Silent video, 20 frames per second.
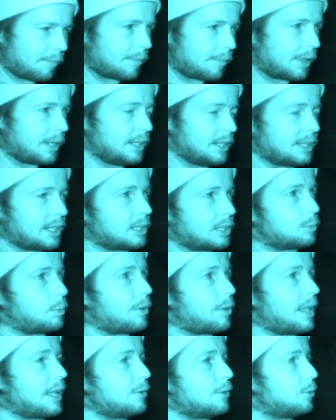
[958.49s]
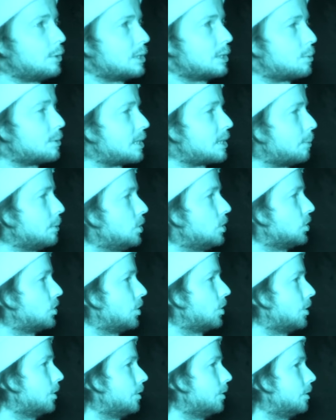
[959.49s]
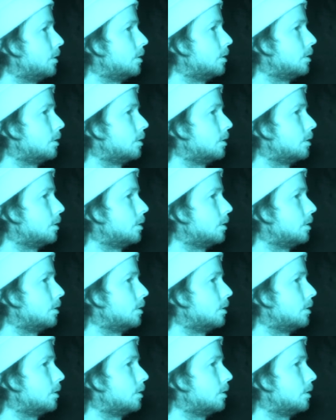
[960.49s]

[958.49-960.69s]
Can you tell us what that noise was that we just heard?